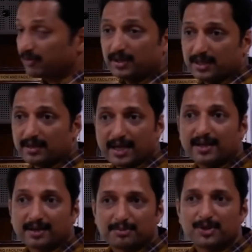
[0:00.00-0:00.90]
even in
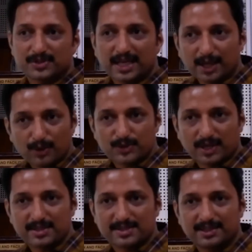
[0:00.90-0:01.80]
air, because air also
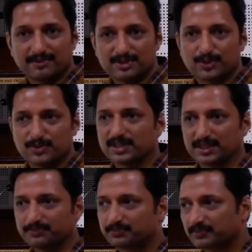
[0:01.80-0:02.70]
has a
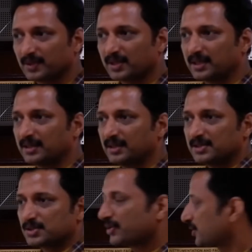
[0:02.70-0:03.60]
viscosity. Okay,
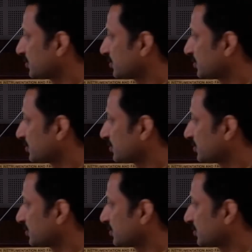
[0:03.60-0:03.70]
so we